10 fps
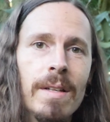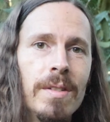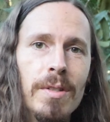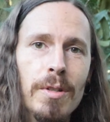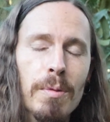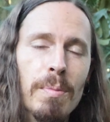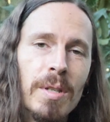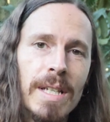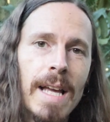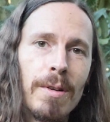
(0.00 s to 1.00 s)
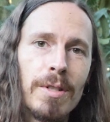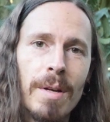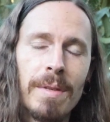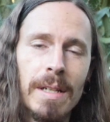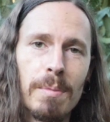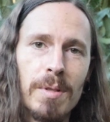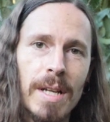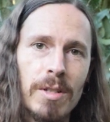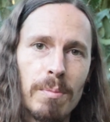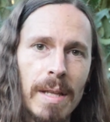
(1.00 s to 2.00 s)
to put together something to
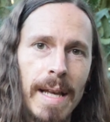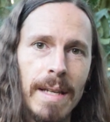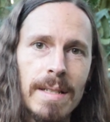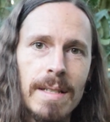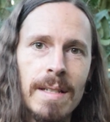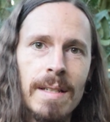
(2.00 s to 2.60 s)
protect your plants.